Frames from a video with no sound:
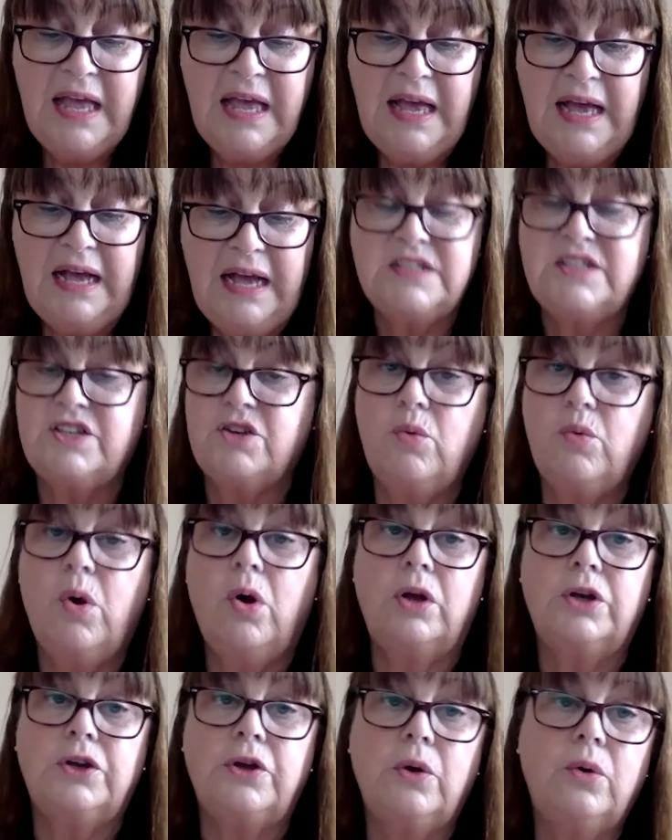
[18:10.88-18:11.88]
As you
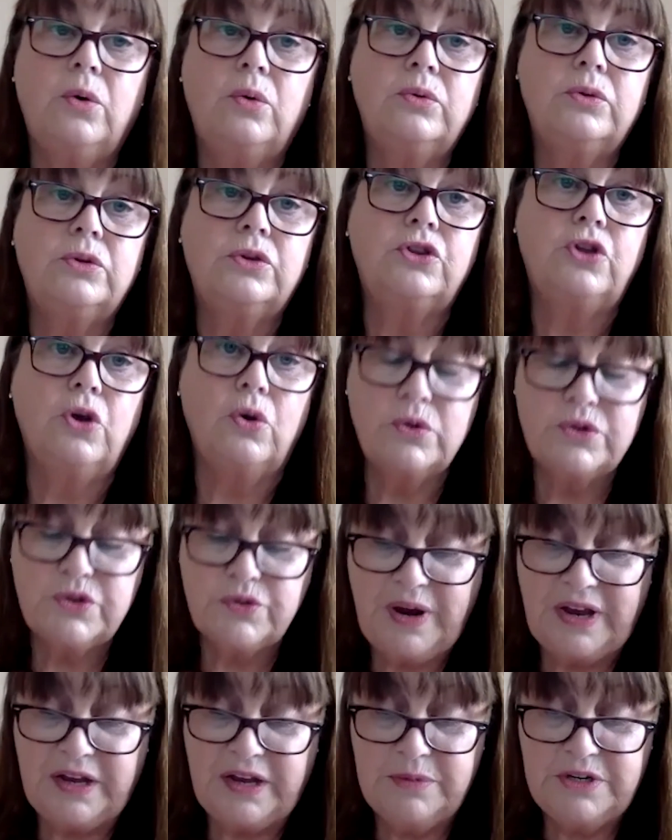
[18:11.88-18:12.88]
all know, those
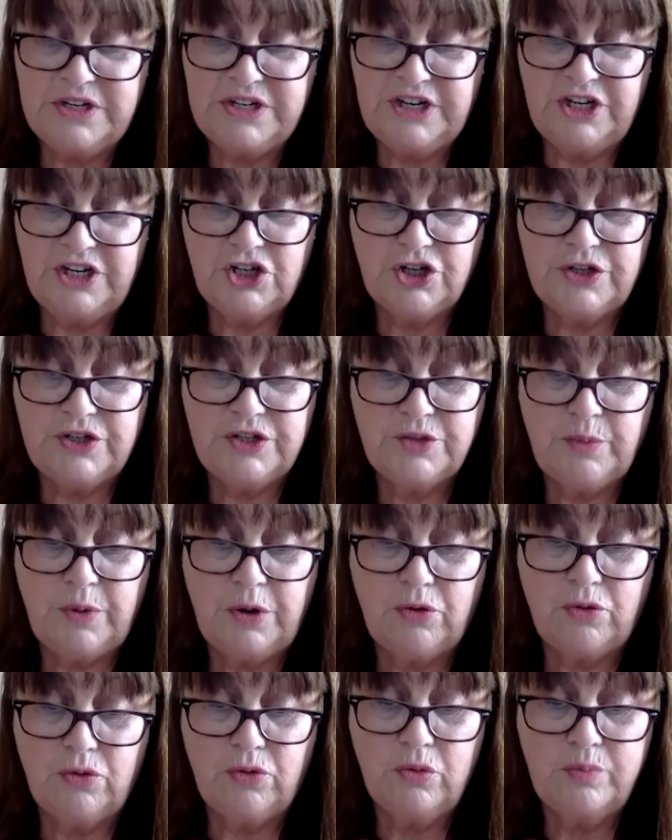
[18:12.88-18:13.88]
recommendations were
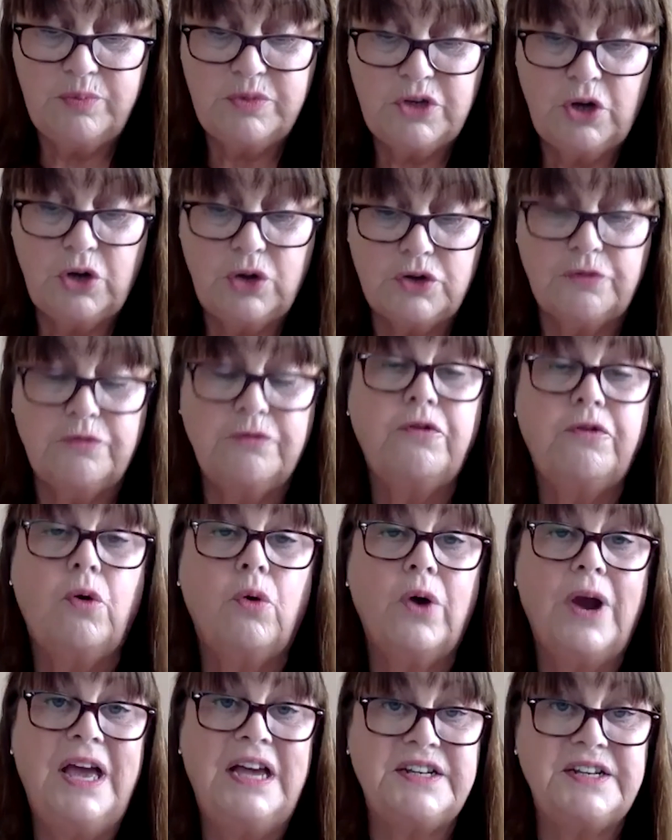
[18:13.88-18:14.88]
grouped under
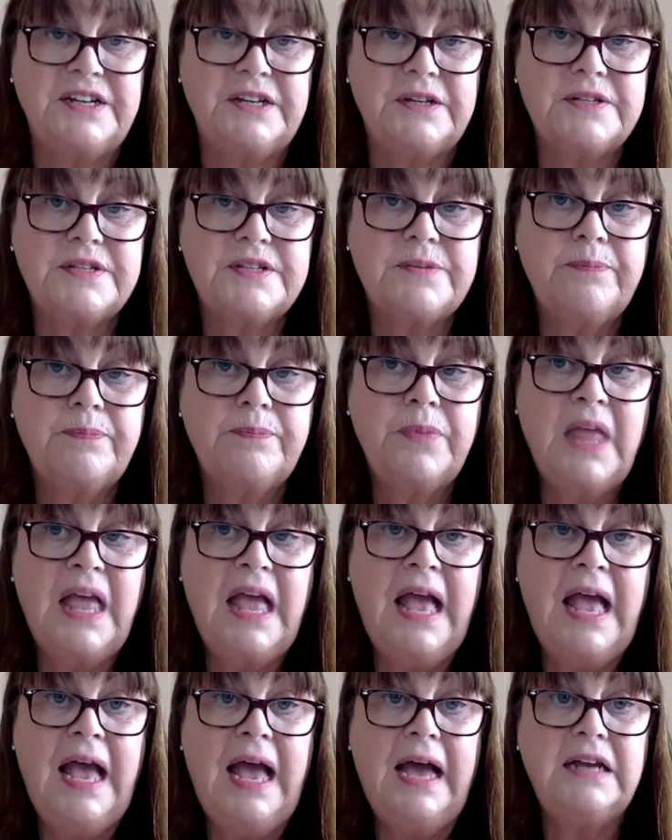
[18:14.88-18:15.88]
4 headings.
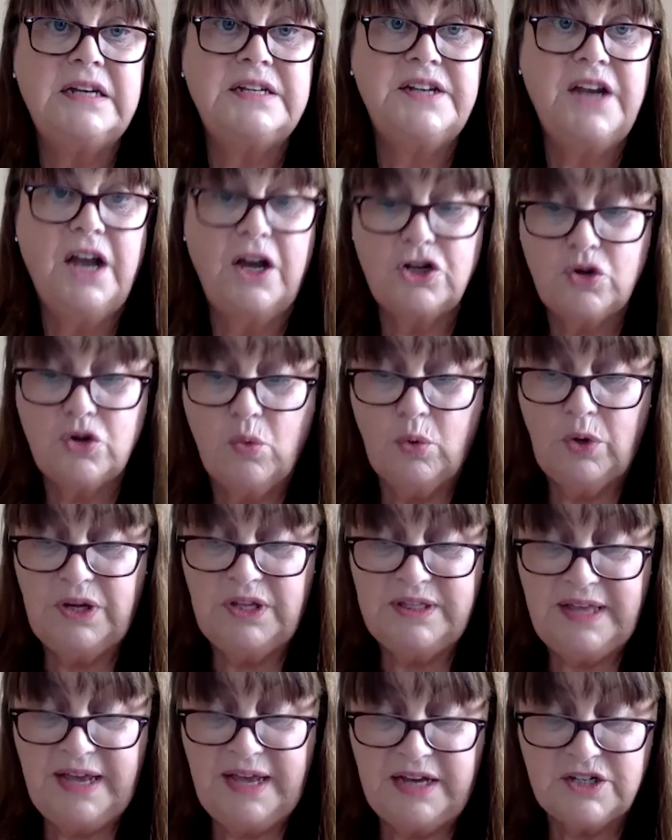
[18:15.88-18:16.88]
And not only
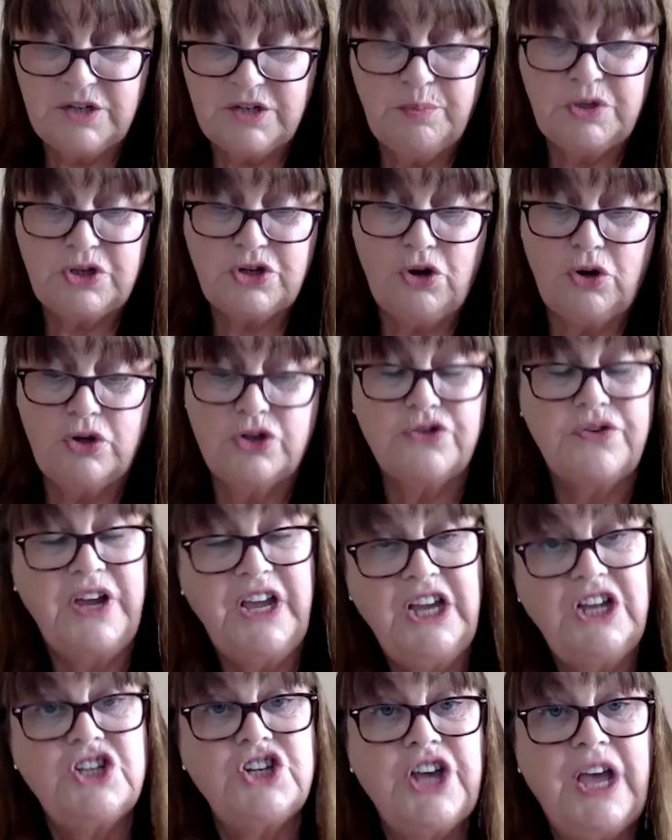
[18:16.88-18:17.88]
that, but under
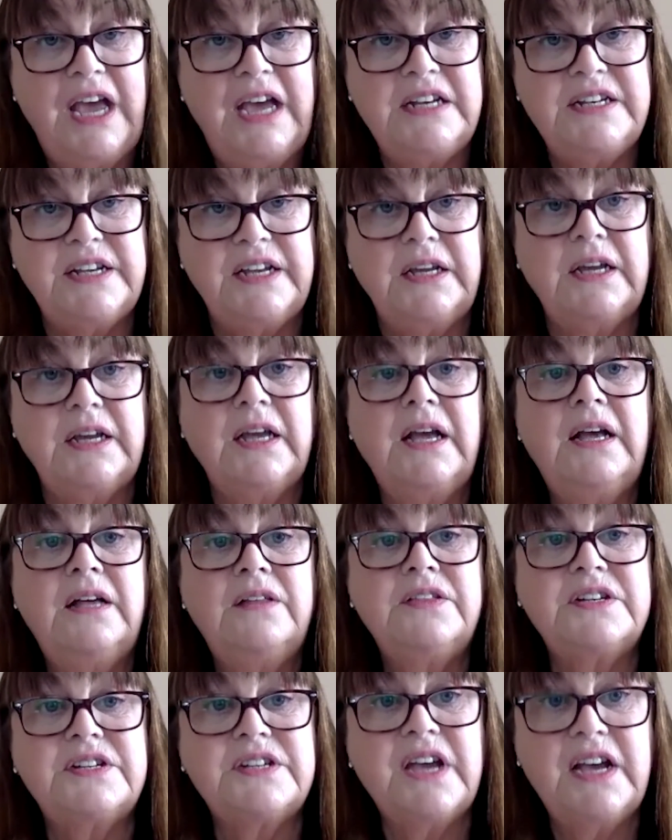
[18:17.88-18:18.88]
each heading,
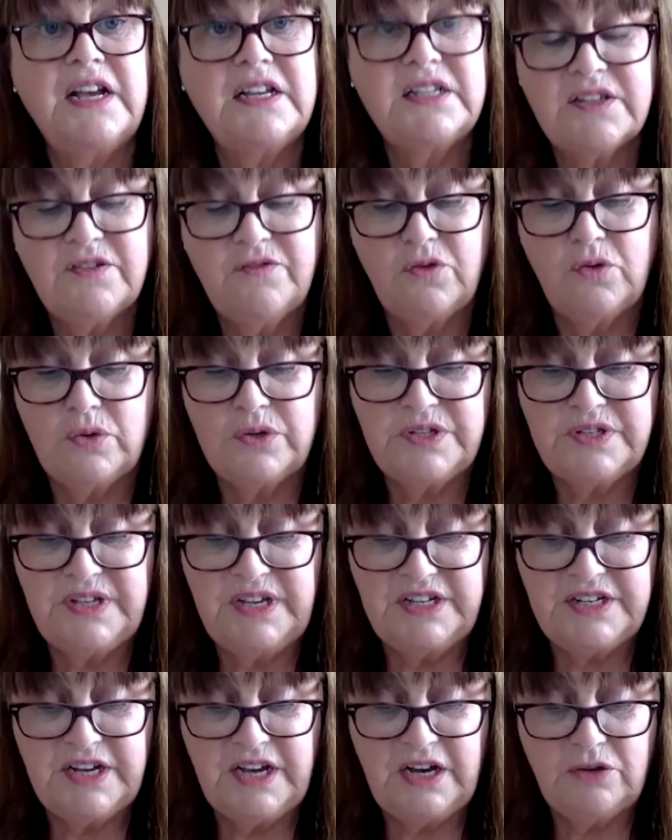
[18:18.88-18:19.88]
the task force
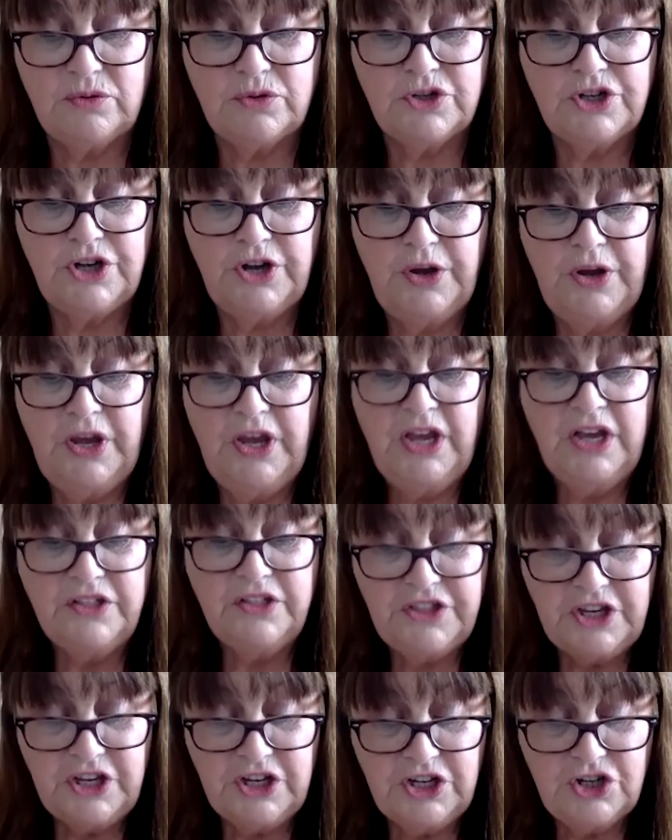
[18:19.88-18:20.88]
set out
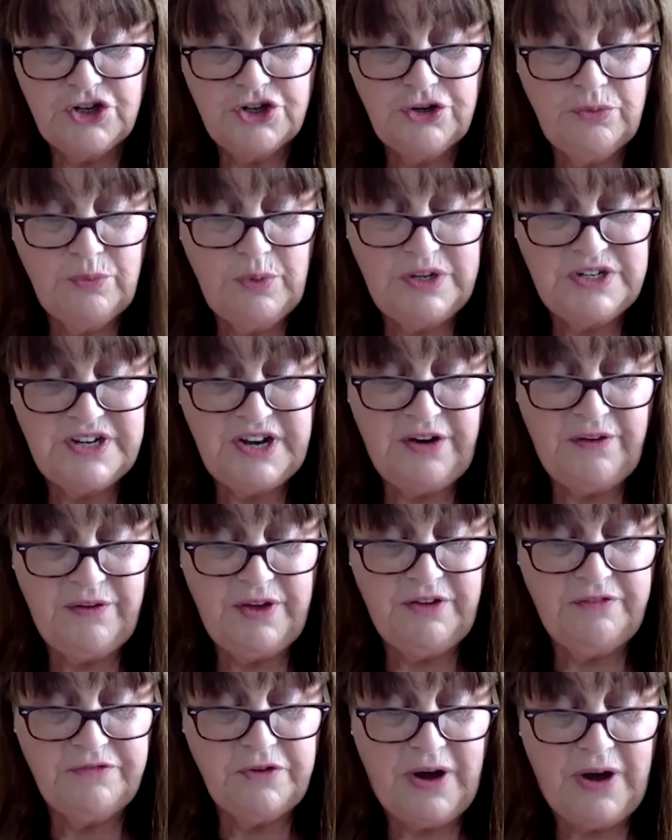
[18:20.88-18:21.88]
the issue and
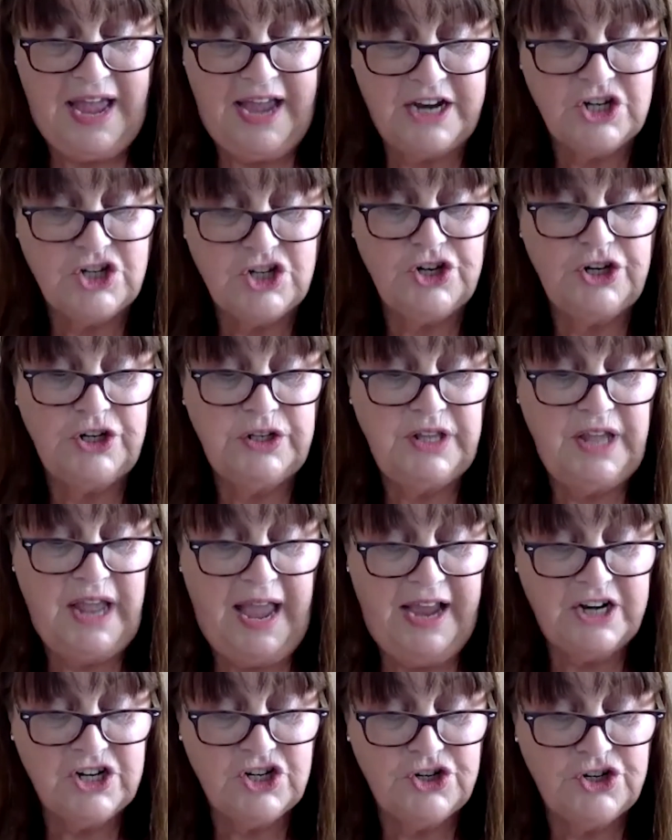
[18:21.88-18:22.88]
area for action, the
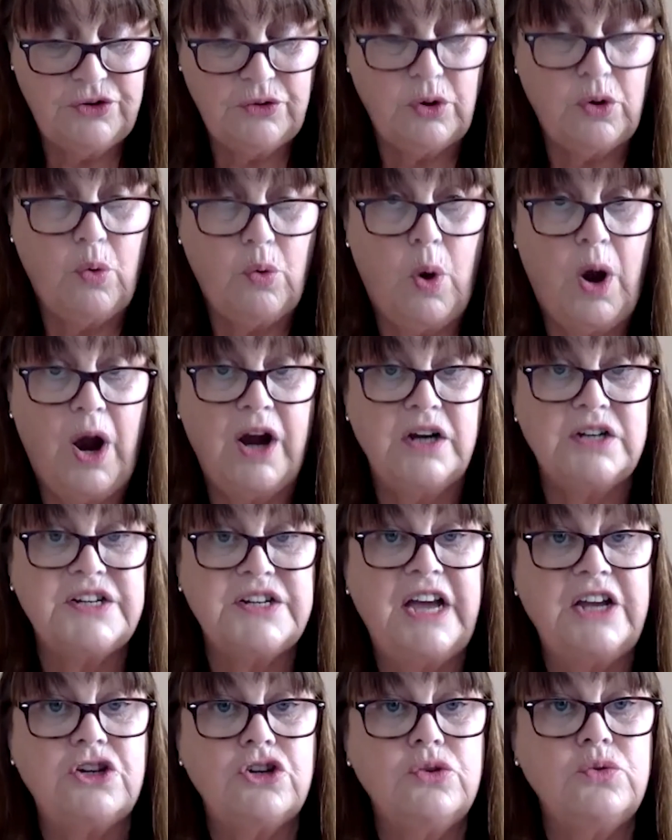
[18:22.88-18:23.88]
action required,
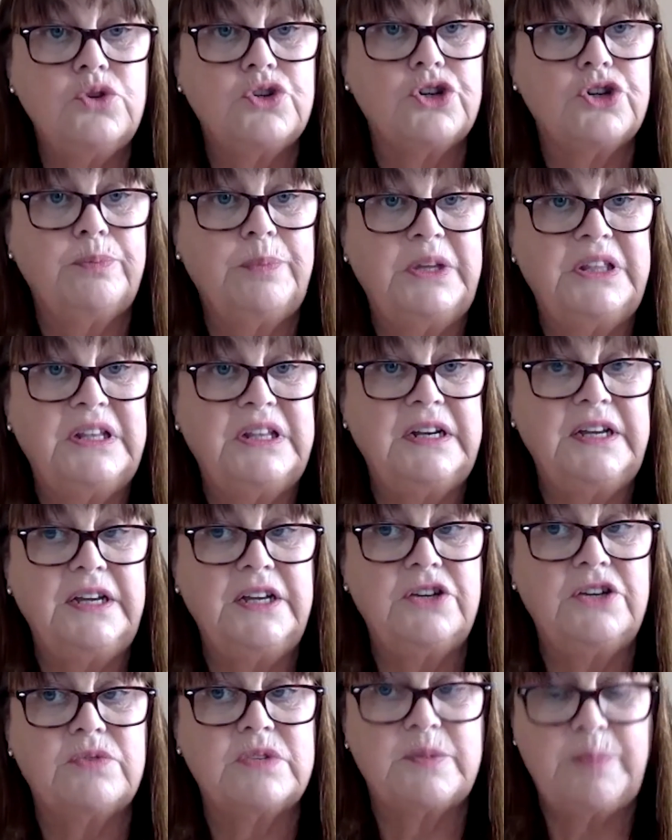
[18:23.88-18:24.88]
and who should be the
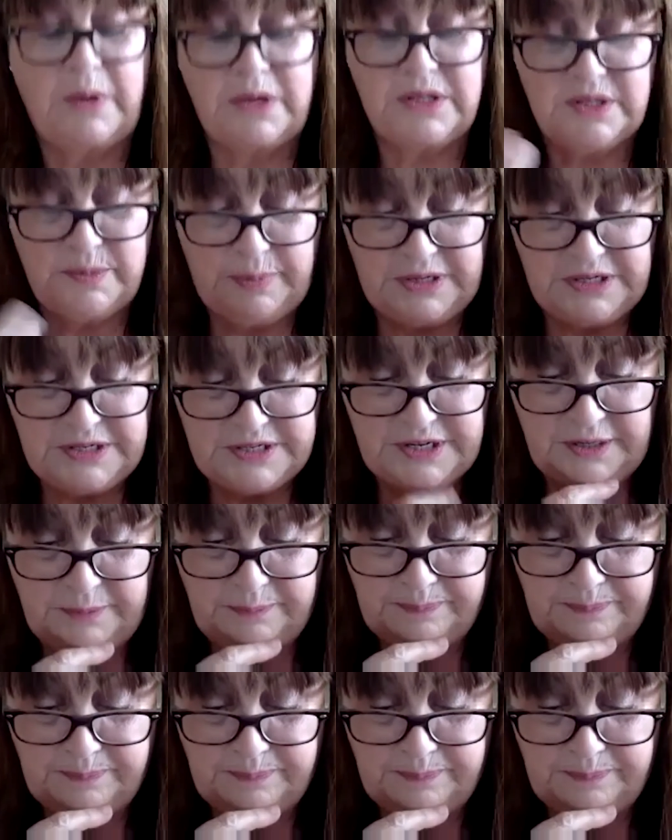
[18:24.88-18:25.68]
lead responsibility.